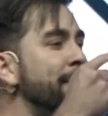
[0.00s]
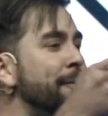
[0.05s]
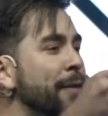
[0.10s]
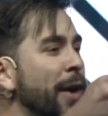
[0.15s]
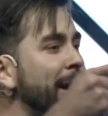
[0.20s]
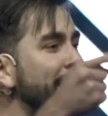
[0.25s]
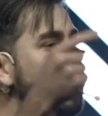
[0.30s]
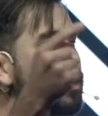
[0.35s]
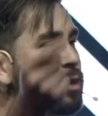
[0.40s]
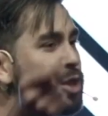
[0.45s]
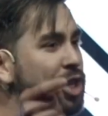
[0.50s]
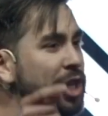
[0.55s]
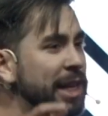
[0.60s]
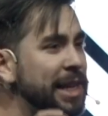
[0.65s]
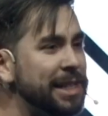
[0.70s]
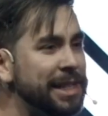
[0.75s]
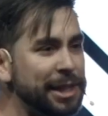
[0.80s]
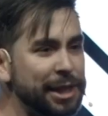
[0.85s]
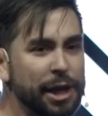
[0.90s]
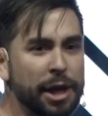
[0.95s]
follow
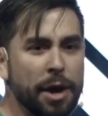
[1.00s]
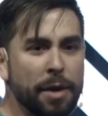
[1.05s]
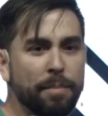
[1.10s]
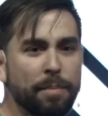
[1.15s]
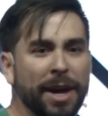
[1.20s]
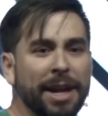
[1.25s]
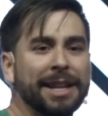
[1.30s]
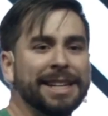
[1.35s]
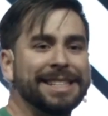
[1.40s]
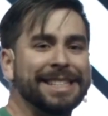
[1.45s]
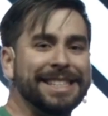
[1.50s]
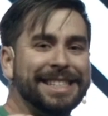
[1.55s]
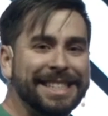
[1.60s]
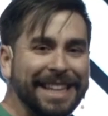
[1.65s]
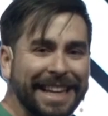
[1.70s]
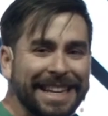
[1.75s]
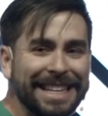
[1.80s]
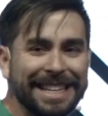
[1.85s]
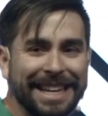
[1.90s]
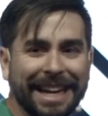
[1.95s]
Jesus, but
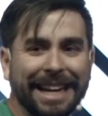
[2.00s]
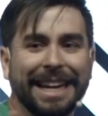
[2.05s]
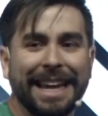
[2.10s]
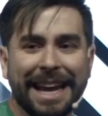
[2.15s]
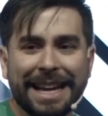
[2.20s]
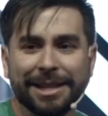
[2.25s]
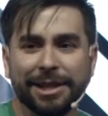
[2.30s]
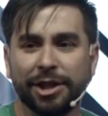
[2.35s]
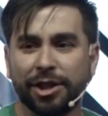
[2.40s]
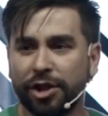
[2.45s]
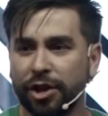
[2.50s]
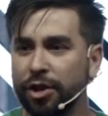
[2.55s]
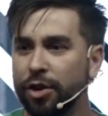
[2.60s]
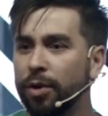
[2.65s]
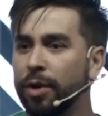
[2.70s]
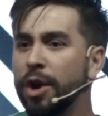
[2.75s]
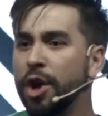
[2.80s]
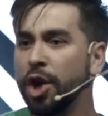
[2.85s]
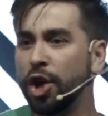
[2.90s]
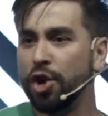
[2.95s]
sinned against
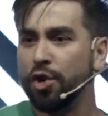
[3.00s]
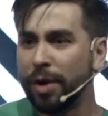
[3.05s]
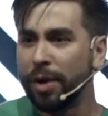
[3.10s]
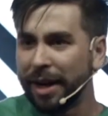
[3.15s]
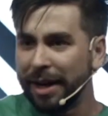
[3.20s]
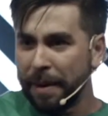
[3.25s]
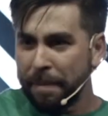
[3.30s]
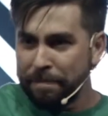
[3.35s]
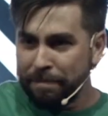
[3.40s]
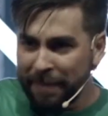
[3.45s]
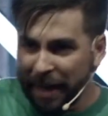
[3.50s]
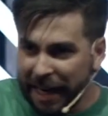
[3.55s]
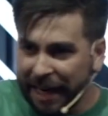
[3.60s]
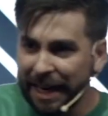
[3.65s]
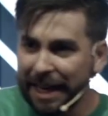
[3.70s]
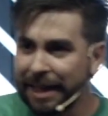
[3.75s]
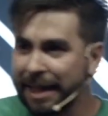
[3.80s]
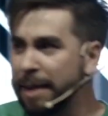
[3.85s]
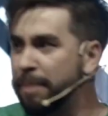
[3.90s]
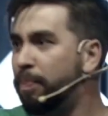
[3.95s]
you, you could
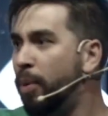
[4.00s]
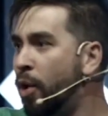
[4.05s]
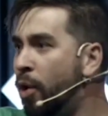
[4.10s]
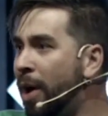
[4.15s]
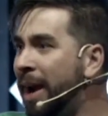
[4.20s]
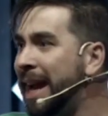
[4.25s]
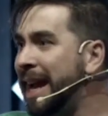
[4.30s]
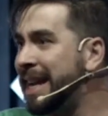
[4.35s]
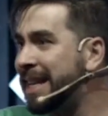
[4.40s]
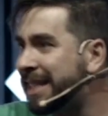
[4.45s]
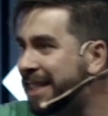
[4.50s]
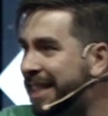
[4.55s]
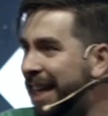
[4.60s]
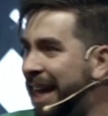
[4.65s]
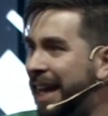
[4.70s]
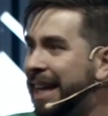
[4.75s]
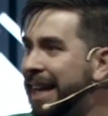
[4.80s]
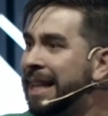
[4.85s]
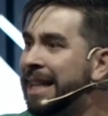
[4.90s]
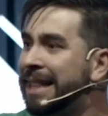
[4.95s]
immediately point and
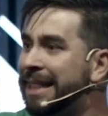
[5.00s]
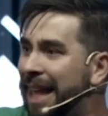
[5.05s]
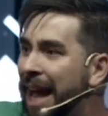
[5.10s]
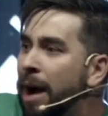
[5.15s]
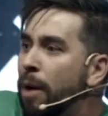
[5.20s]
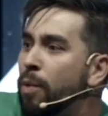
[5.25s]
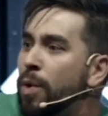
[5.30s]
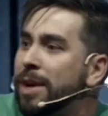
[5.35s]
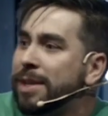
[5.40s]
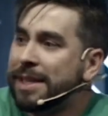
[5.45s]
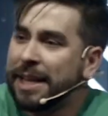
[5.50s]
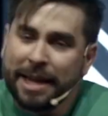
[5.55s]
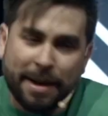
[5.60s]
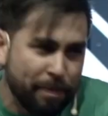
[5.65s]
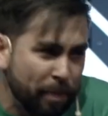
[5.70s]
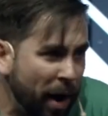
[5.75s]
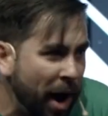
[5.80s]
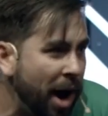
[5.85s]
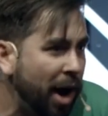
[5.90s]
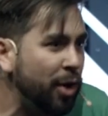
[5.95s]
say, that was
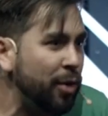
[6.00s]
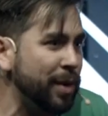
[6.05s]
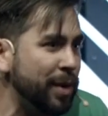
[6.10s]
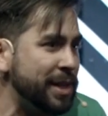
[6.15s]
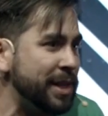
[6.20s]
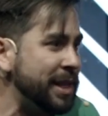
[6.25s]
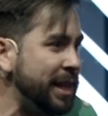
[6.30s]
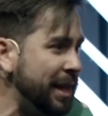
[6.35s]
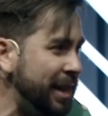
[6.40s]
hypocrisy